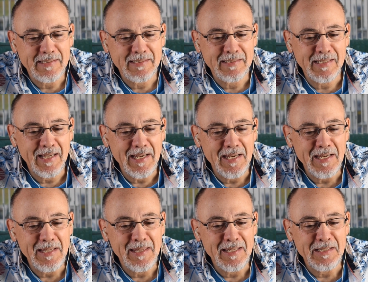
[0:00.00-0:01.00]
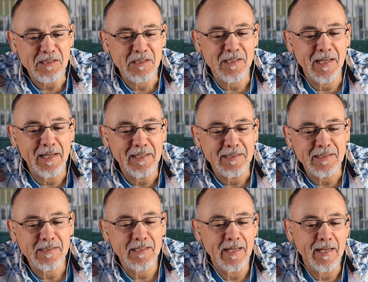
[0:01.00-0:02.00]
say these things,
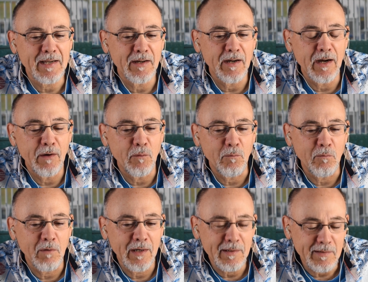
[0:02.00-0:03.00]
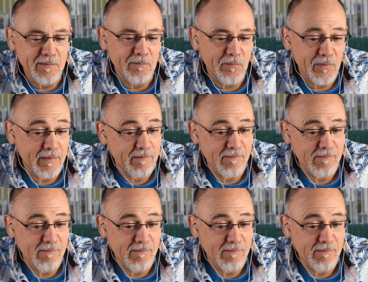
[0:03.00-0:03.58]
it's like, well,